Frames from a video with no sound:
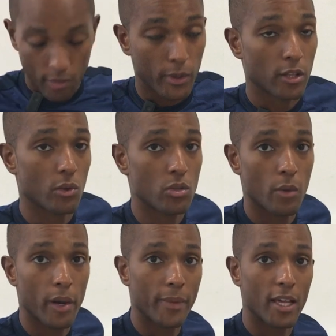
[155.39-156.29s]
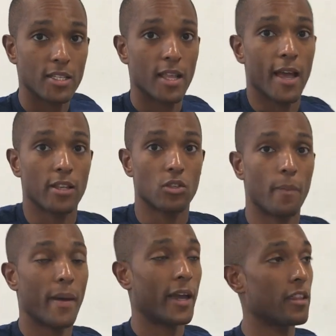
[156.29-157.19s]
You can do so by placing the hands on
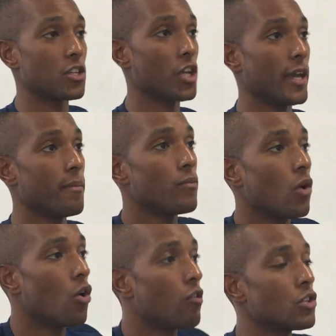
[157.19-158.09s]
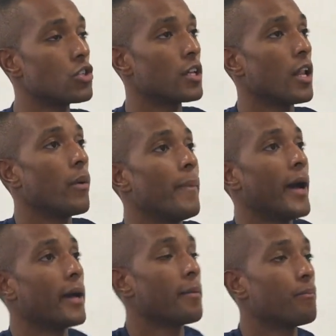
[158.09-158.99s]
the back of the chair or onto your lower
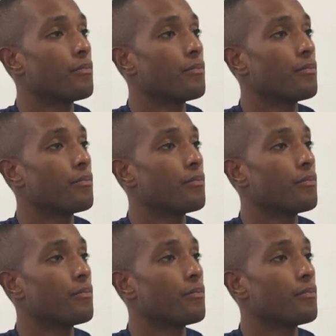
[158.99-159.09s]
back.